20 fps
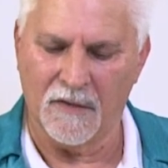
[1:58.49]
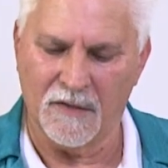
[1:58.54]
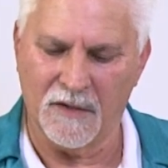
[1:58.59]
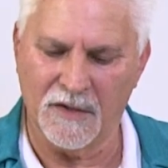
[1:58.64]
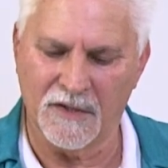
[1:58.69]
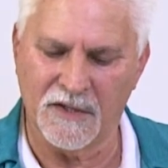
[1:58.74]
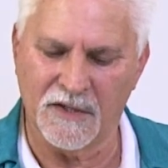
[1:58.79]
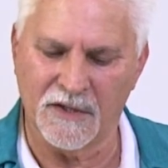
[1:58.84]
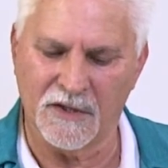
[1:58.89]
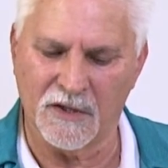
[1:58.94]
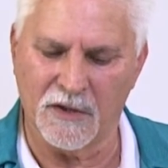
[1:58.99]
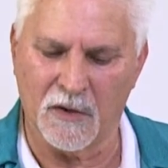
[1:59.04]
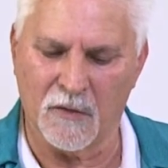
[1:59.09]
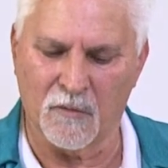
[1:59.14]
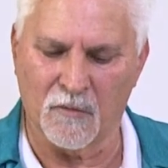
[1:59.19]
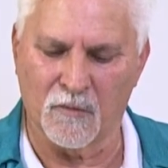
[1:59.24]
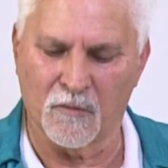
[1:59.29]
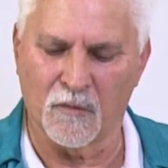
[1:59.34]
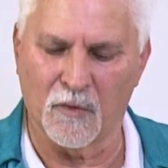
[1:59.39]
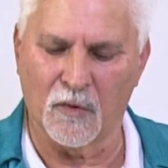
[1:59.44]
This is a
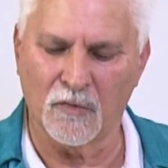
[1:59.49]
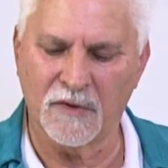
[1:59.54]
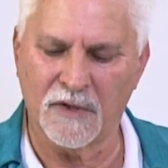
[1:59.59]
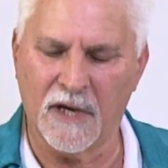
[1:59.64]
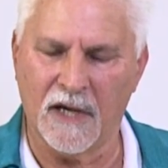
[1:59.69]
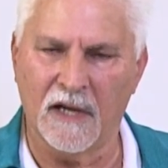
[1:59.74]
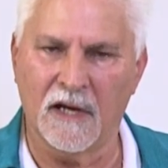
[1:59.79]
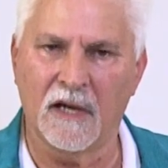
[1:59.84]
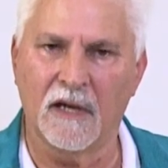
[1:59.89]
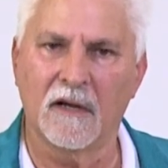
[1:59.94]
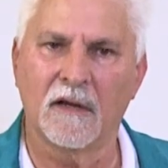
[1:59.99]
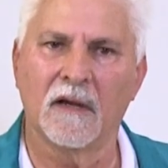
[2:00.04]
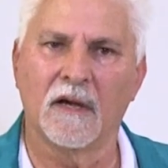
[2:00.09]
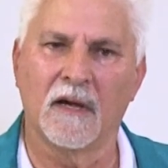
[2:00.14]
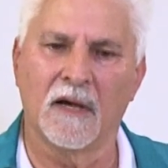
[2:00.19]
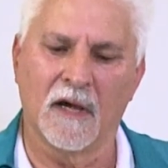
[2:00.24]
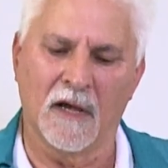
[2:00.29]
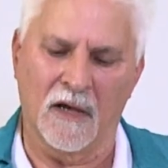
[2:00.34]
rotating